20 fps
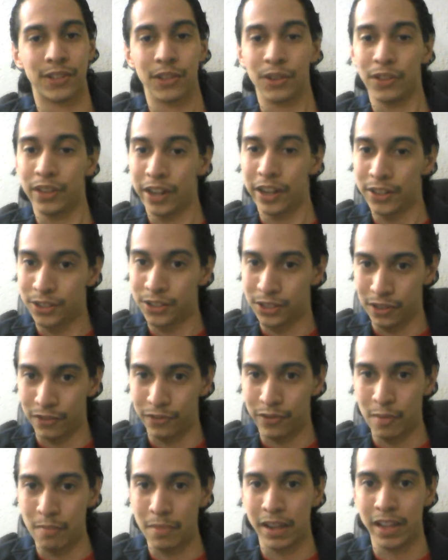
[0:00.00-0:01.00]
So there's
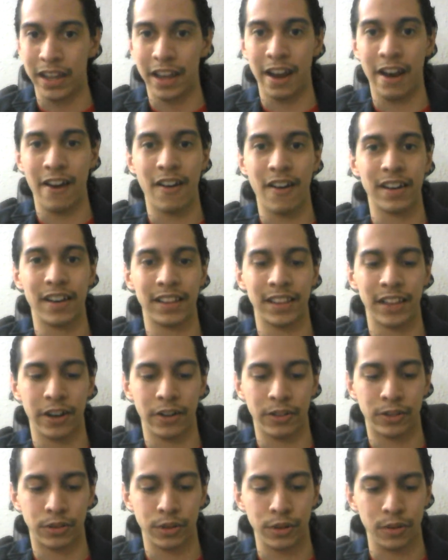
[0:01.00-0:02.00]
some familiarity
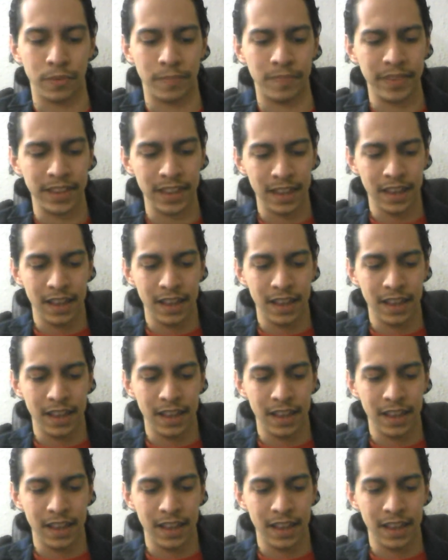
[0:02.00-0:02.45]
there too.